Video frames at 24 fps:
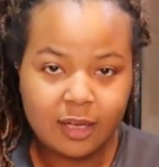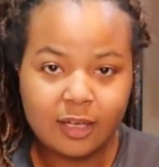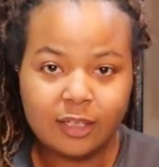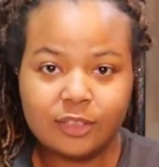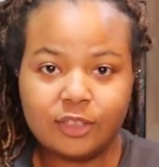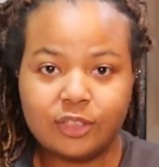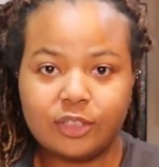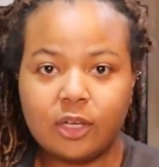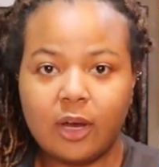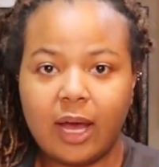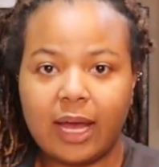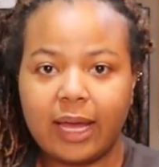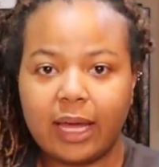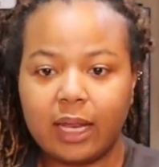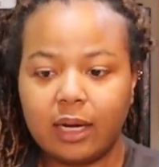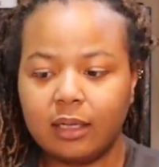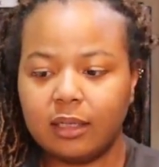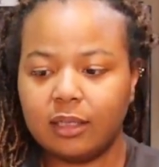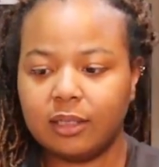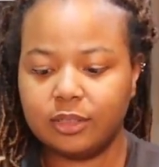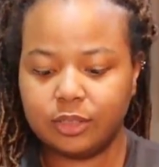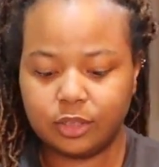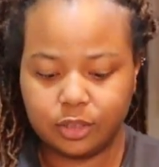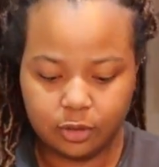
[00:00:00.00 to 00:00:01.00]
So I got a
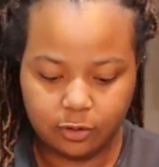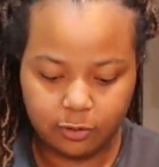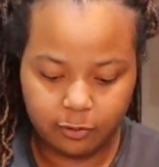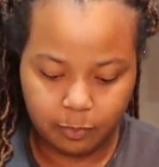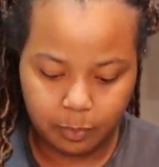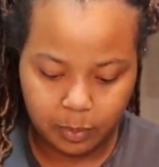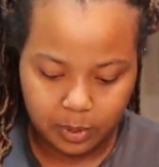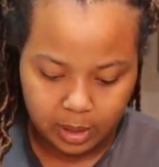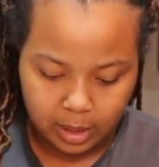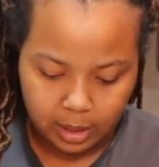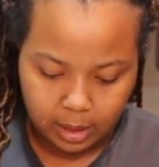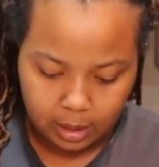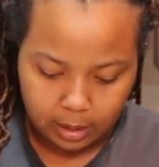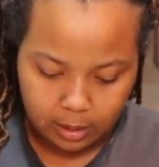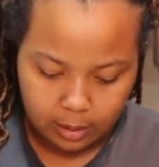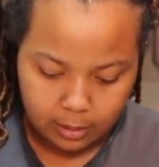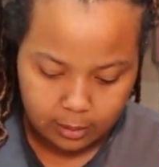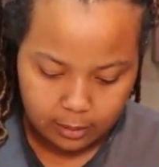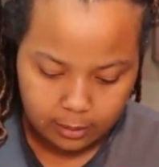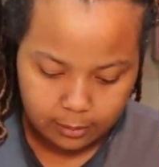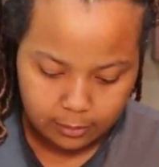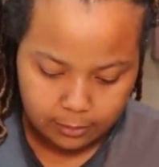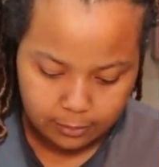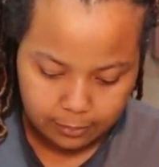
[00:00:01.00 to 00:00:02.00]
little toothpick,
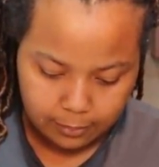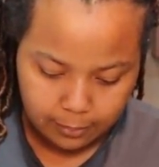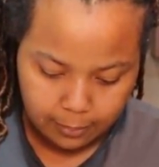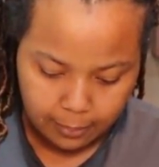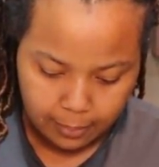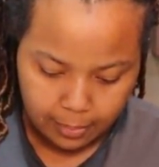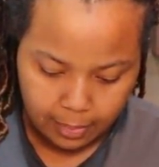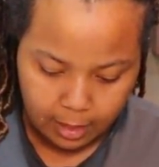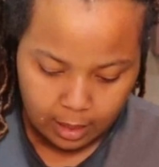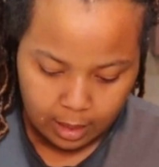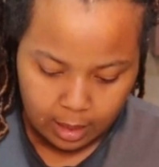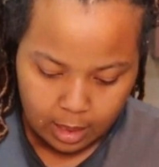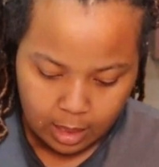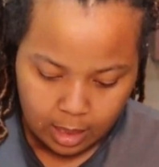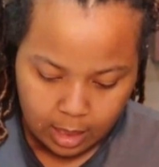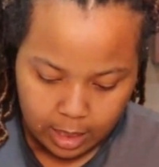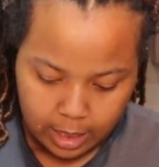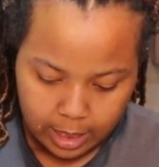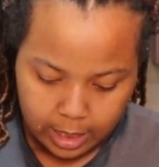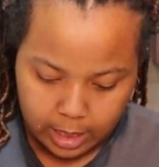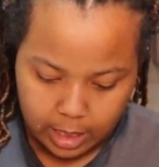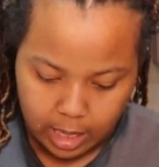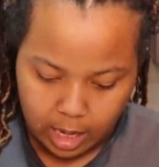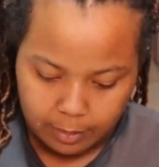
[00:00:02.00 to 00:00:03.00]

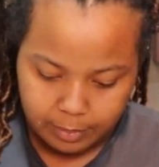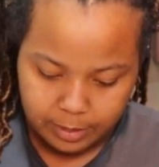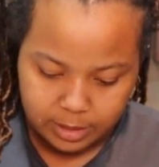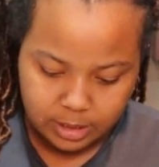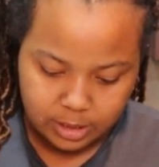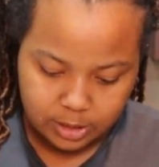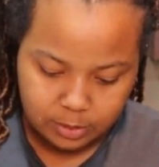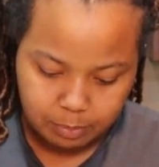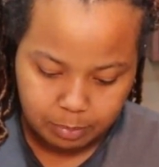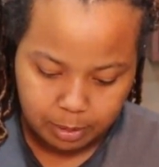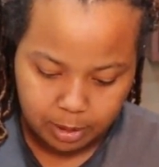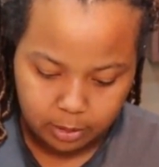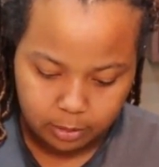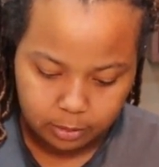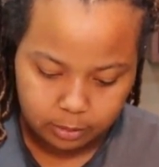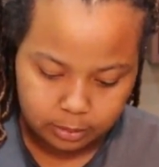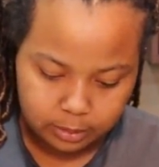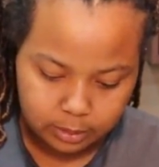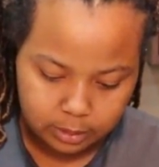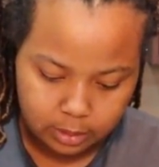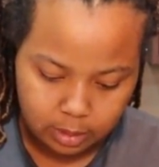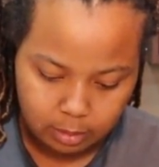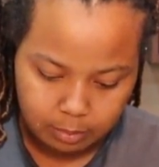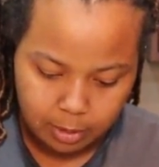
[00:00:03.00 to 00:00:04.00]
and I'm gonna just poke
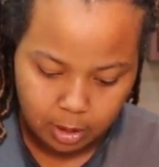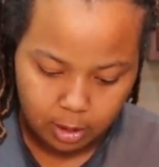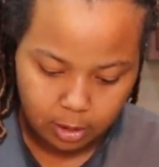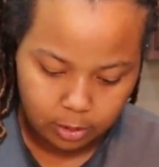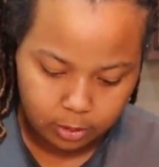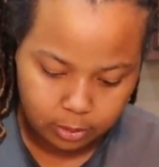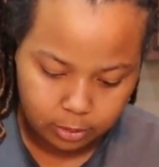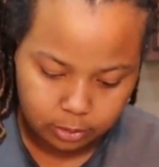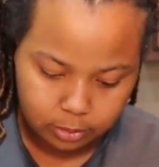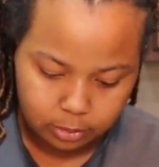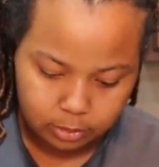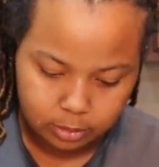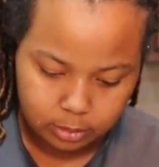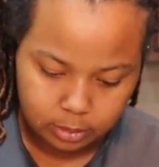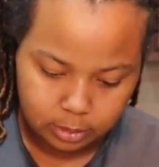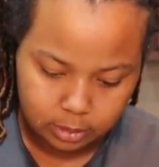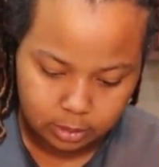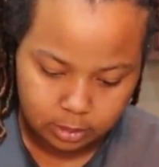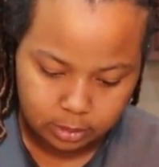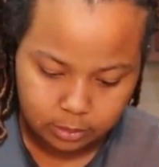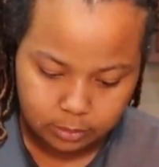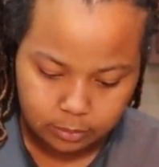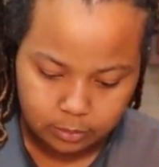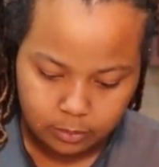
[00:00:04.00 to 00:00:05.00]
some
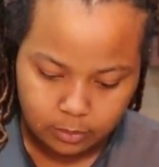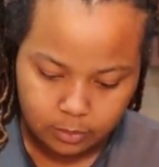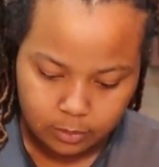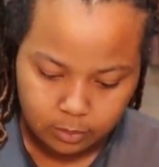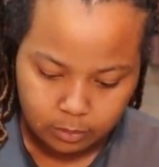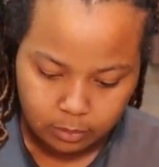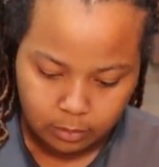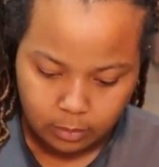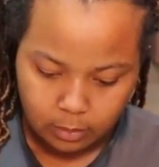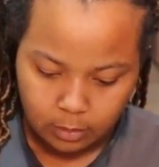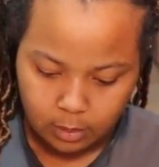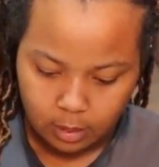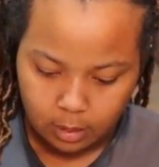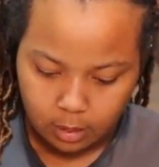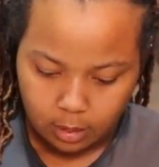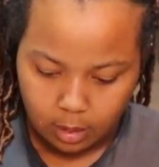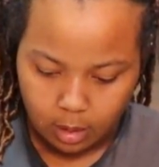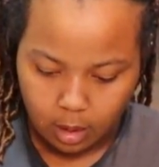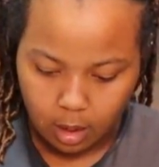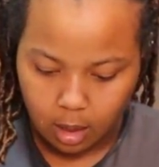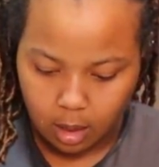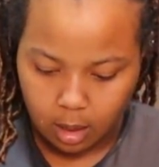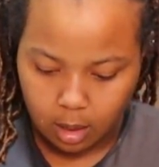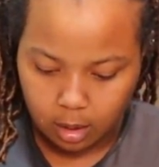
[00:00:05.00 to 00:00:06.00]
holes
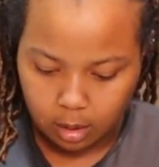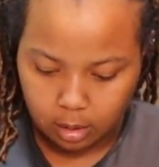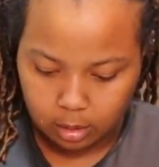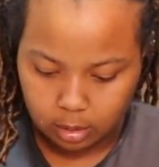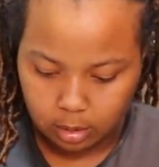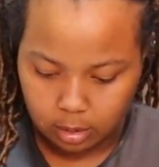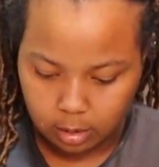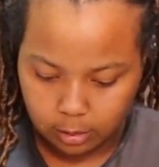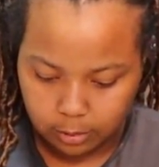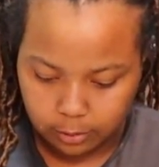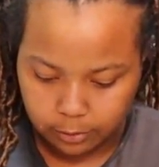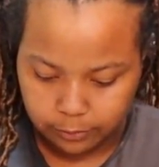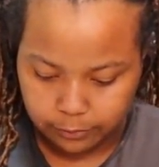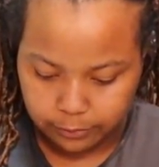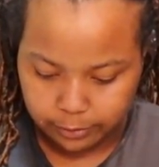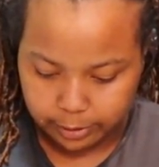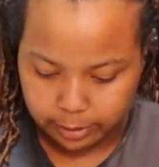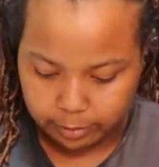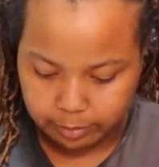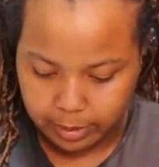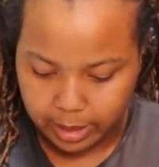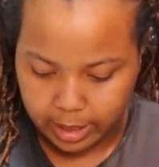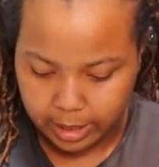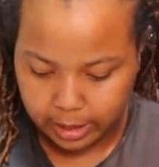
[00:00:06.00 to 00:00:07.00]
all
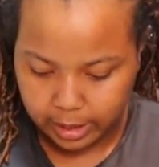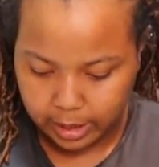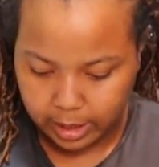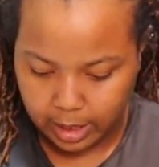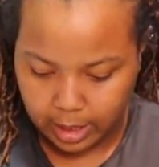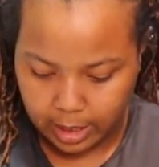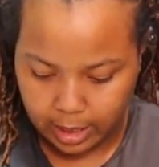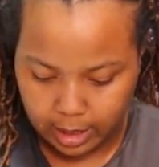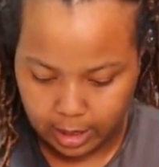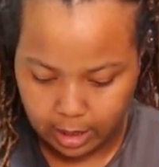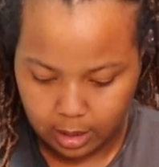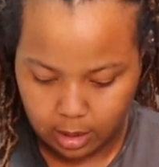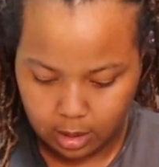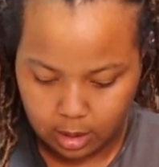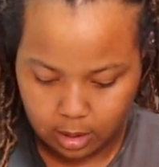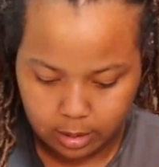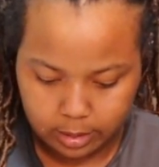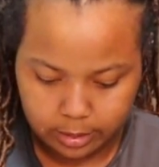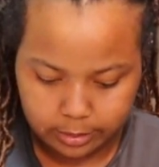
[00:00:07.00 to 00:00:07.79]
over my cake